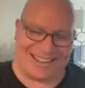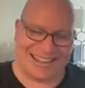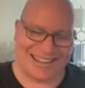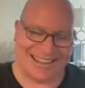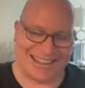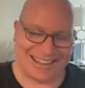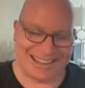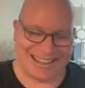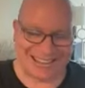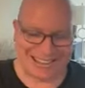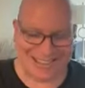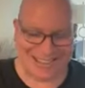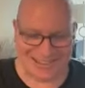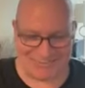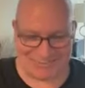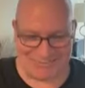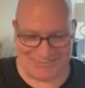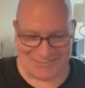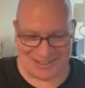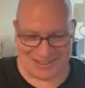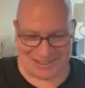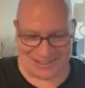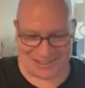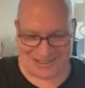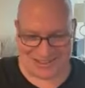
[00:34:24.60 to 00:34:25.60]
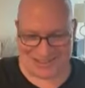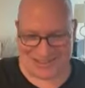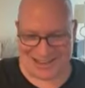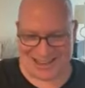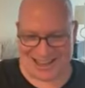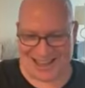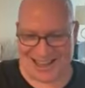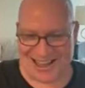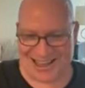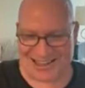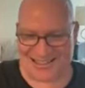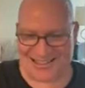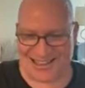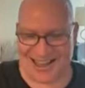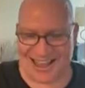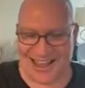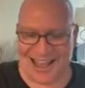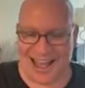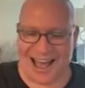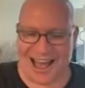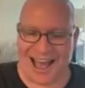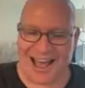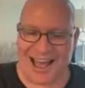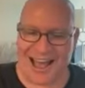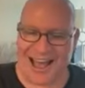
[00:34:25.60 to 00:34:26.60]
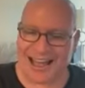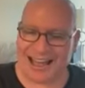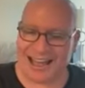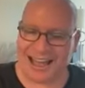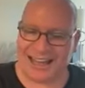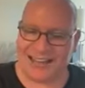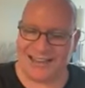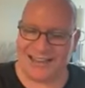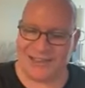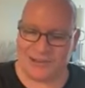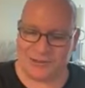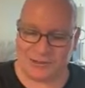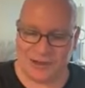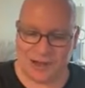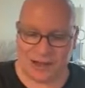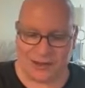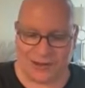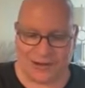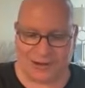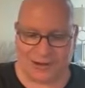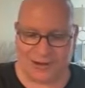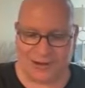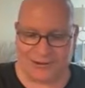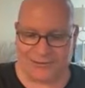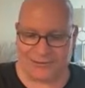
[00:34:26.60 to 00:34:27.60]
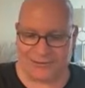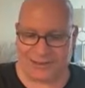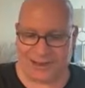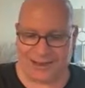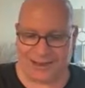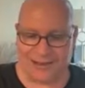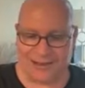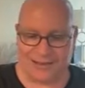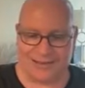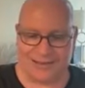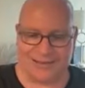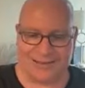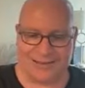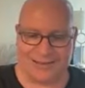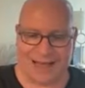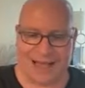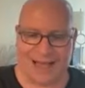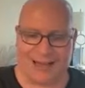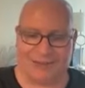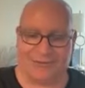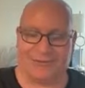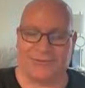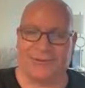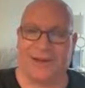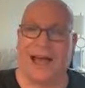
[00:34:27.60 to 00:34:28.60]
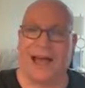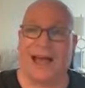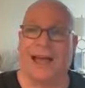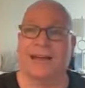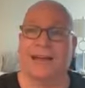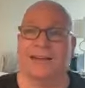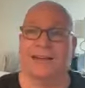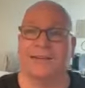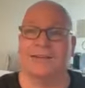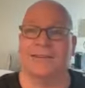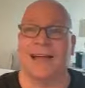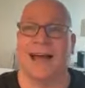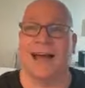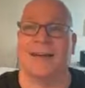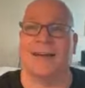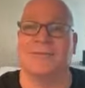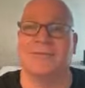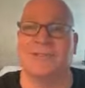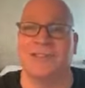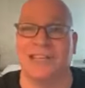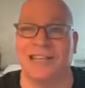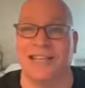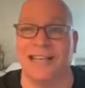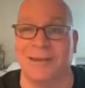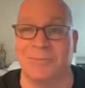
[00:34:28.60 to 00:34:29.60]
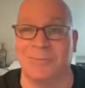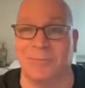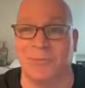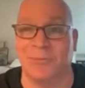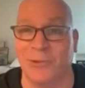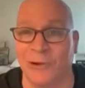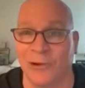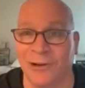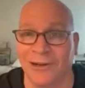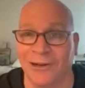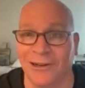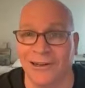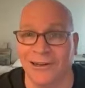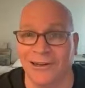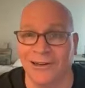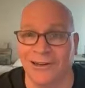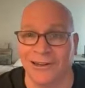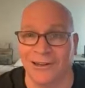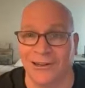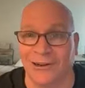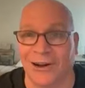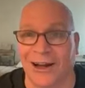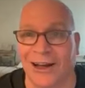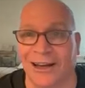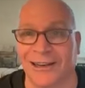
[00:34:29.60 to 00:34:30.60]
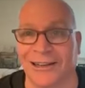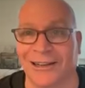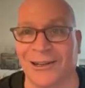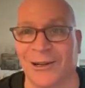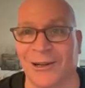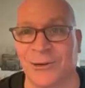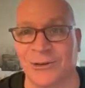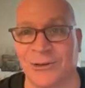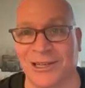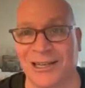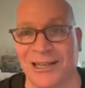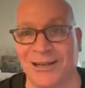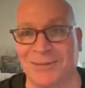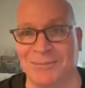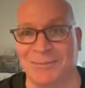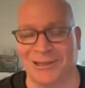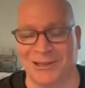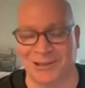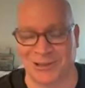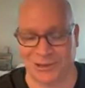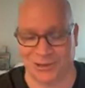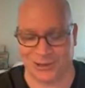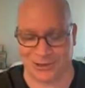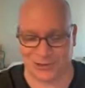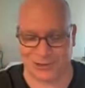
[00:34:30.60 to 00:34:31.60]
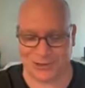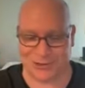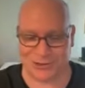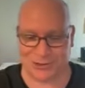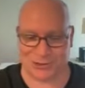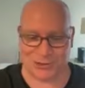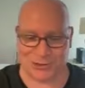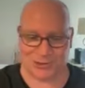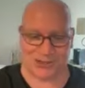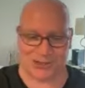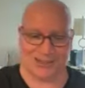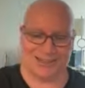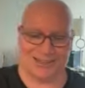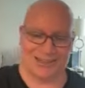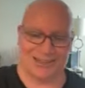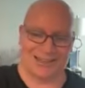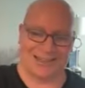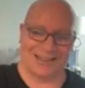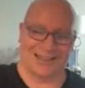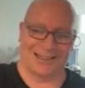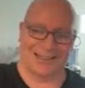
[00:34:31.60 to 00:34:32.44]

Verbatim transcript: the mystery ass. I, I don't know. I don't I didn't dive I didn't dive deep. You know, I didn't go deep into the story. That's her